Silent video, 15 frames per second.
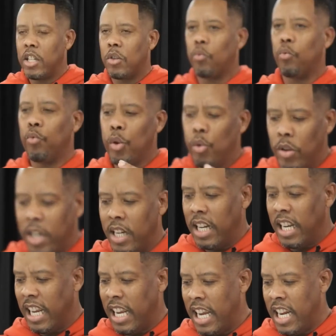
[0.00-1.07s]
It's rooted
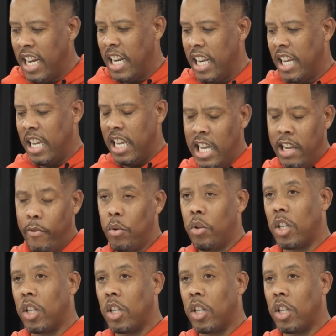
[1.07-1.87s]
in evil.